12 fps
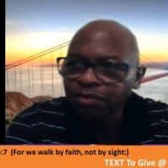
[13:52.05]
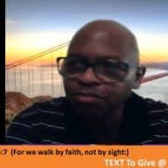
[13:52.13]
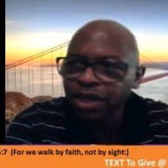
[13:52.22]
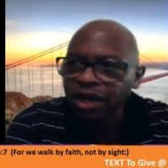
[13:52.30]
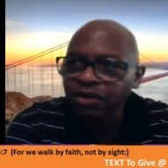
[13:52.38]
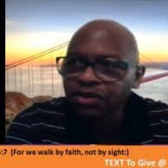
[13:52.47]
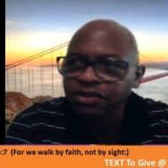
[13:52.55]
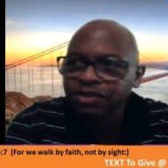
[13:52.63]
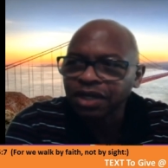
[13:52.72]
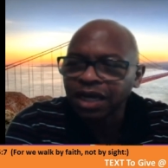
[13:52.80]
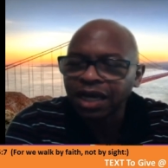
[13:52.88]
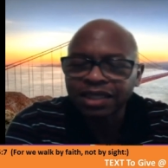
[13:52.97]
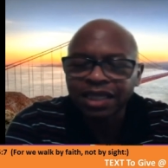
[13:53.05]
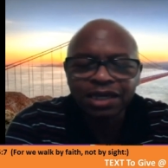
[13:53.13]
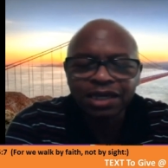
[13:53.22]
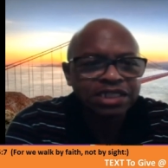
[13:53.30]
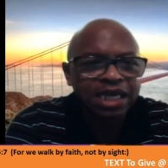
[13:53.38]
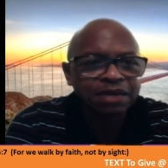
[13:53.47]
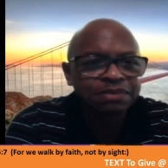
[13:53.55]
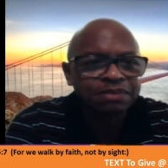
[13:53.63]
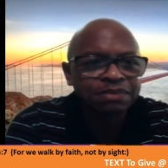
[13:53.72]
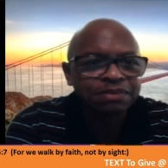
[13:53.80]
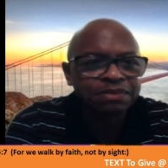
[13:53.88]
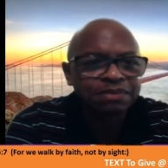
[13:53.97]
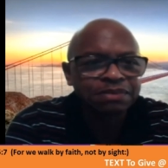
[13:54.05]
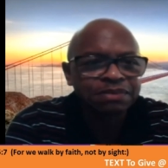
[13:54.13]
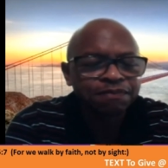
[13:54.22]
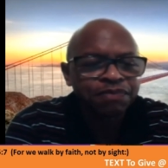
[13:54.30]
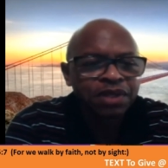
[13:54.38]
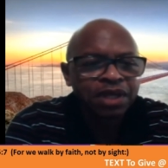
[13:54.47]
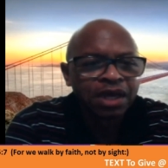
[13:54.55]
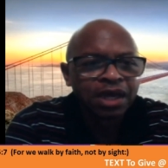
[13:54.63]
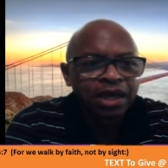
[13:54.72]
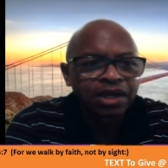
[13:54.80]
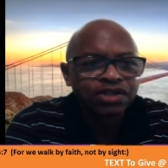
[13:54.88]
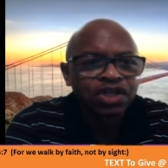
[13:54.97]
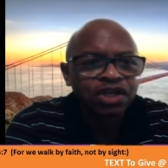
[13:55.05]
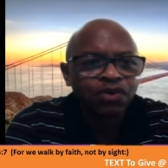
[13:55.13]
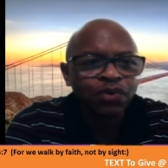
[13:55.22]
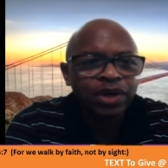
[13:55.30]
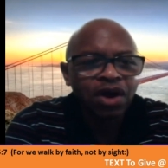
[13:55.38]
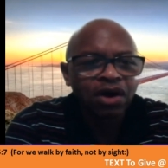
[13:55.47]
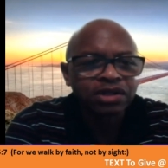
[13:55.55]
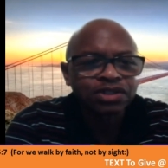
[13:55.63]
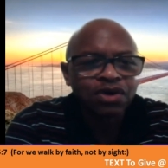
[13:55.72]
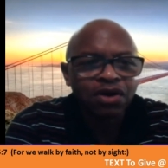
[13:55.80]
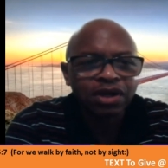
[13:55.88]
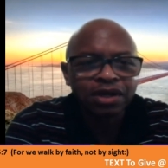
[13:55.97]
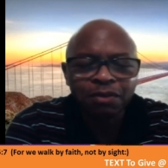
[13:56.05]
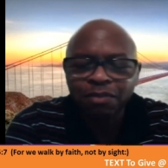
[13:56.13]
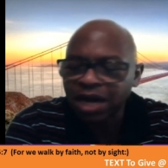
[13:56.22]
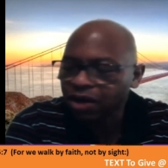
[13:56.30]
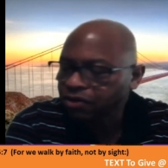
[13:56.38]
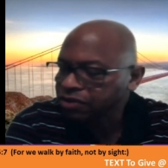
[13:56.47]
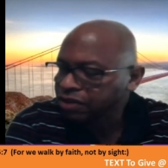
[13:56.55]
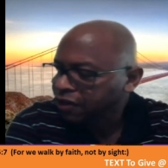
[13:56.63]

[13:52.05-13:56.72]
elder i think we're doing the same thing again because here we are talking about